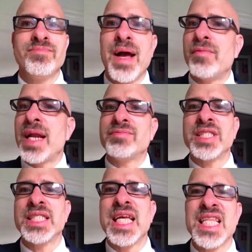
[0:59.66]
I would have to
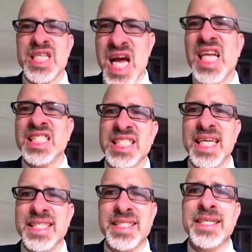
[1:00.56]
say the United
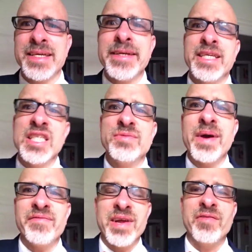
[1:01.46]
States is my
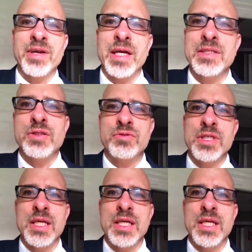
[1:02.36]
favorite country.